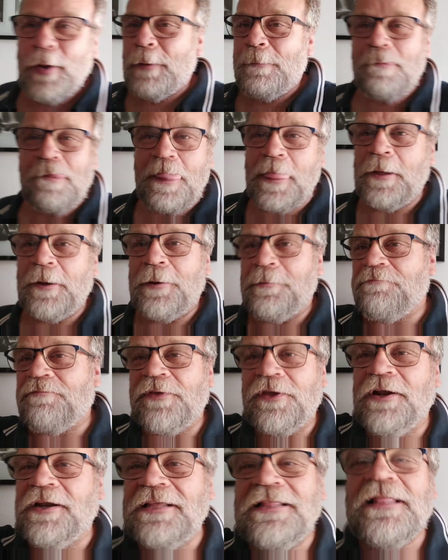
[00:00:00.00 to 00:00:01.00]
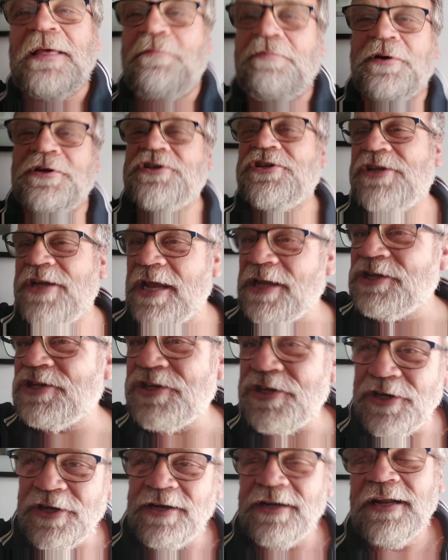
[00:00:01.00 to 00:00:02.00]
a little
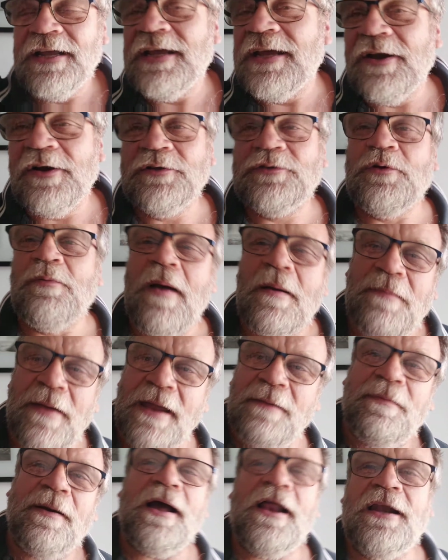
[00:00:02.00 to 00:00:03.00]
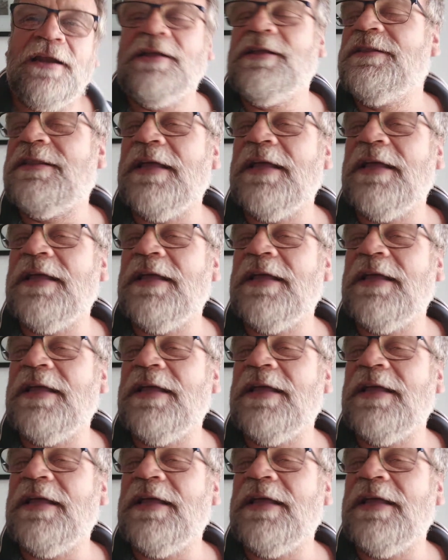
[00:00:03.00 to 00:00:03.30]
appreciation to my PayPal that,